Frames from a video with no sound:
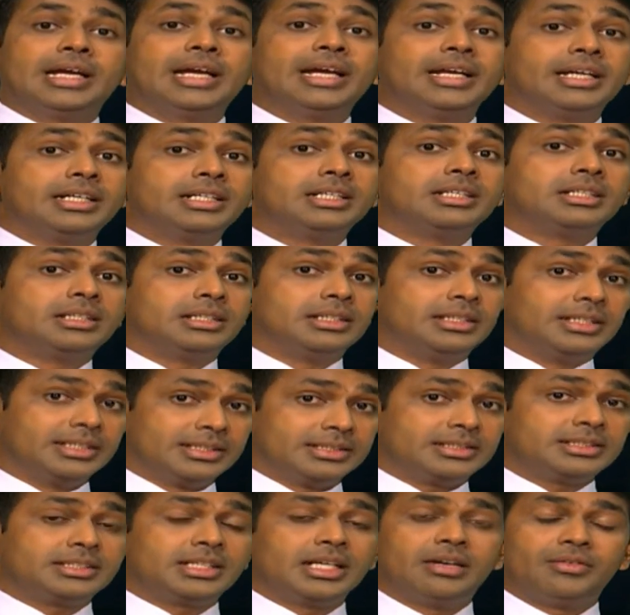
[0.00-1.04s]
it
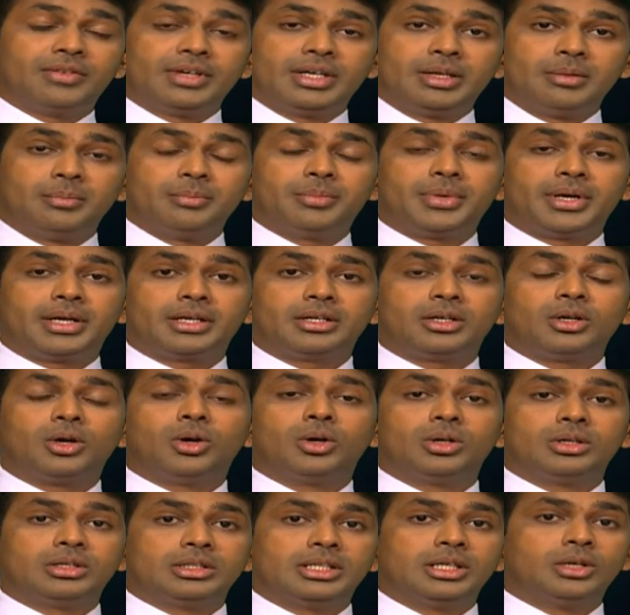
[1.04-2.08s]
does have an impact
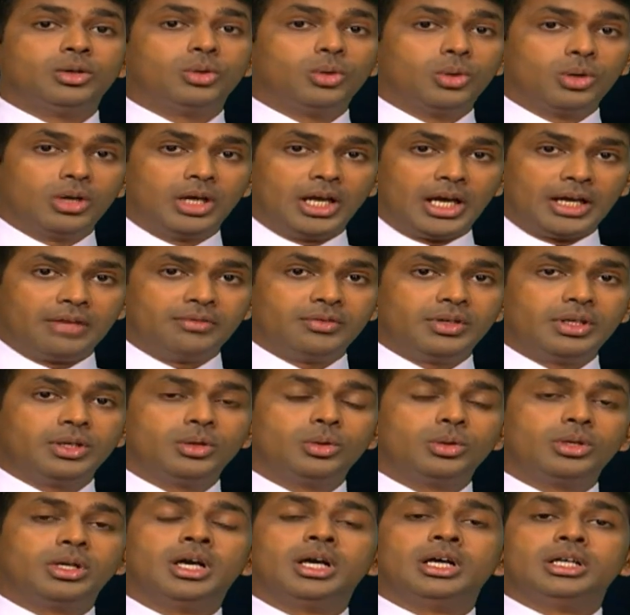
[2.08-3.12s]
on the whole
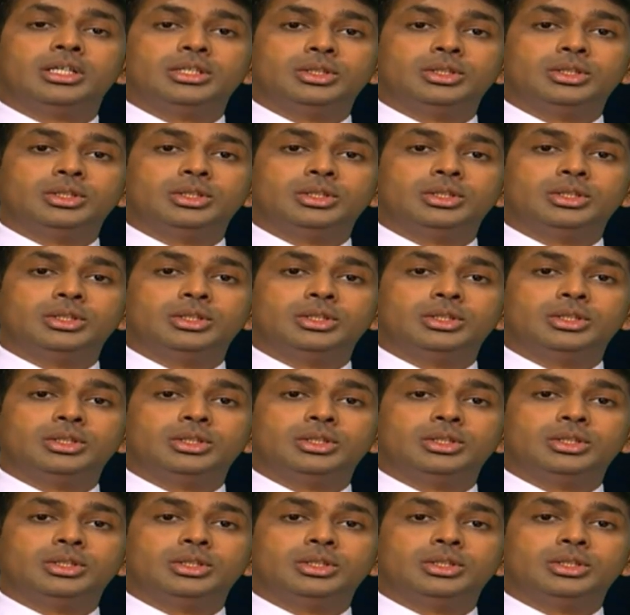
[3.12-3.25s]
livelihood,